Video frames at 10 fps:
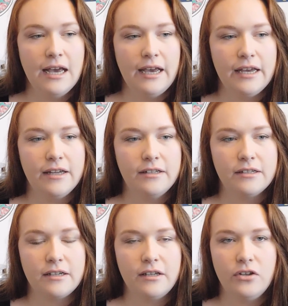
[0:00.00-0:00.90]
And,
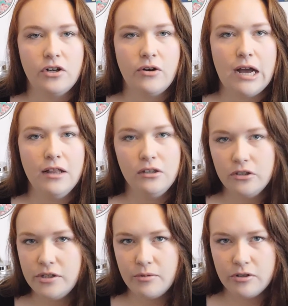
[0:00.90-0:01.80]
I
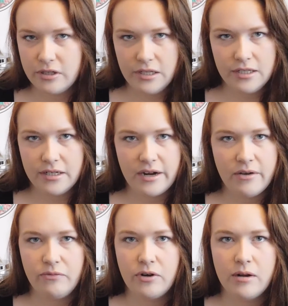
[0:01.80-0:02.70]
learned most of this
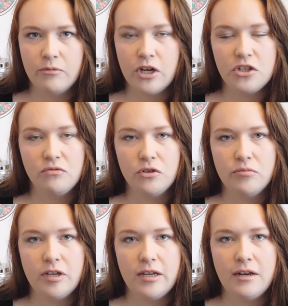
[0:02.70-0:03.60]
stuff from Gretchen
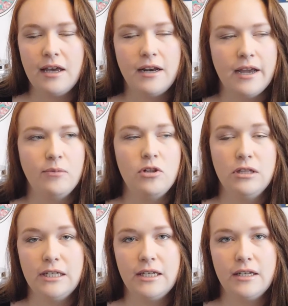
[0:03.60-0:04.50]
Rubin, and I will
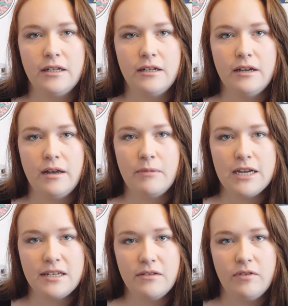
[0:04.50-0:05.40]
link in.
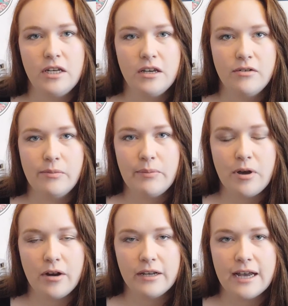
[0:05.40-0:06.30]
I did a video about
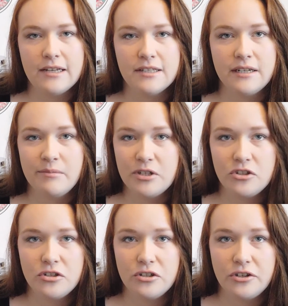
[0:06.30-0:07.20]
podcasts, and I
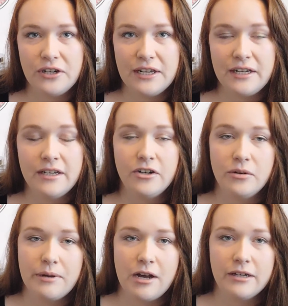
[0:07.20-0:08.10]
mentioned her in it,
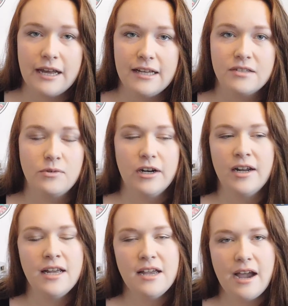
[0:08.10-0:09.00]
her podcast, where
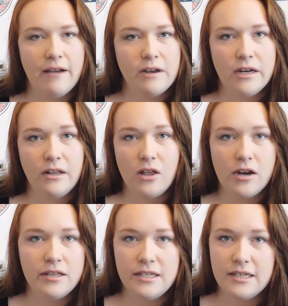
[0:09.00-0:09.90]
I've gotten a
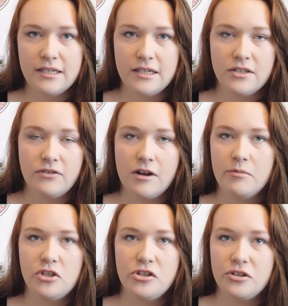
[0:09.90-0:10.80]
lot of these ideas from,
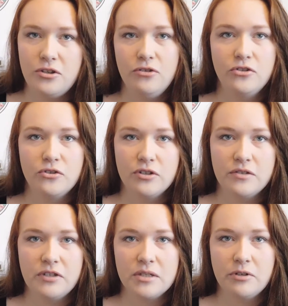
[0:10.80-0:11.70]
and she's a huge
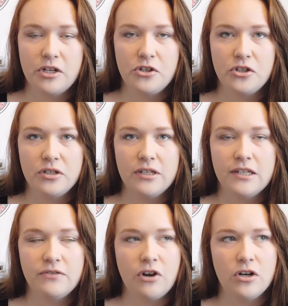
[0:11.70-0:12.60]
source of inspiration
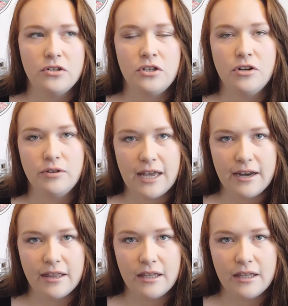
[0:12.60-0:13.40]
as far as, getting